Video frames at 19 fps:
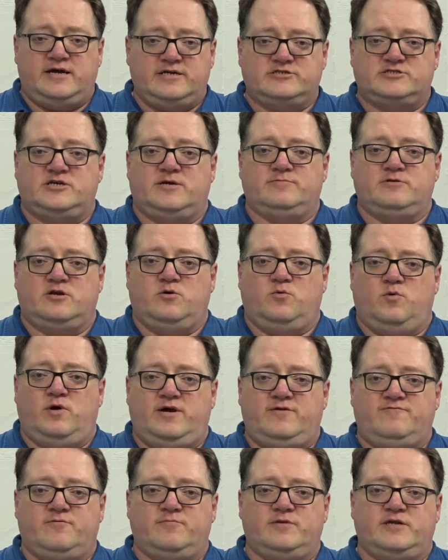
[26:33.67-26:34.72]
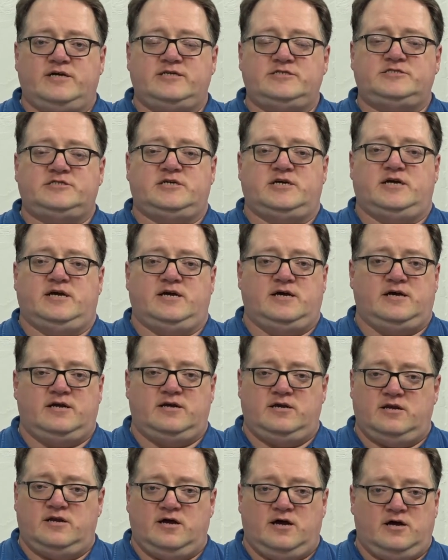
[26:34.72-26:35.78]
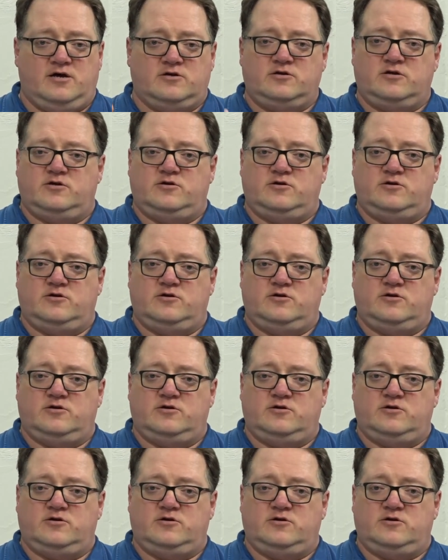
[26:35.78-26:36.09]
something away from this, and, uh,